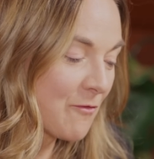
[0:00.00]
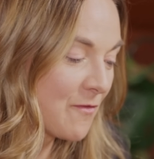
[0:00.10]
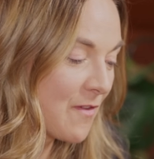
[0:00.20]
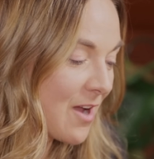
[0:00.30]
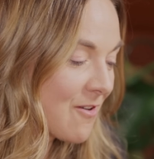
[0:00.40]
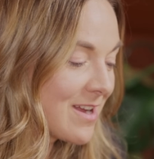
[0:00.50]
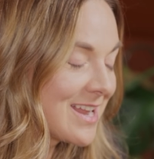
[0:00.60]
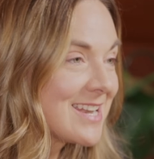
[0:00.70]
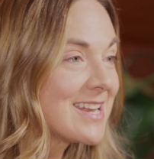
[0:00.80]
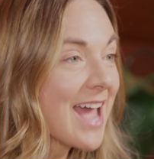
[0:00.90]

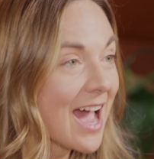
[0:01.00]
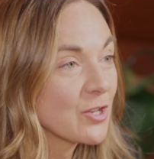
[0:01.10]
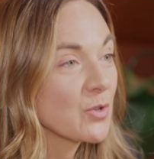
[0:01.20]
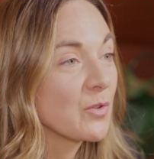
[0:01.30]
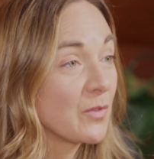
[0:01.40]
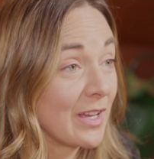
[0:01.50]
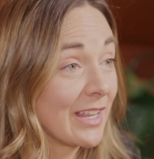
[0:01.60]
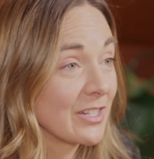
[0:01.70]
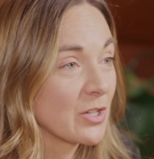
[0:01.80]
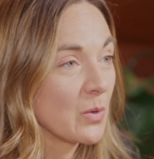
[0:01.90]
very natural
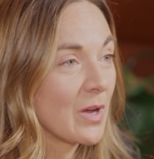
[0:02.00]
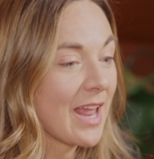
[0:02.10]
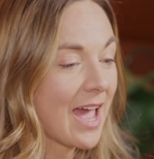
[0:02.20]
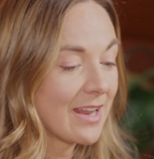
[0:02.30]
feeling to it. And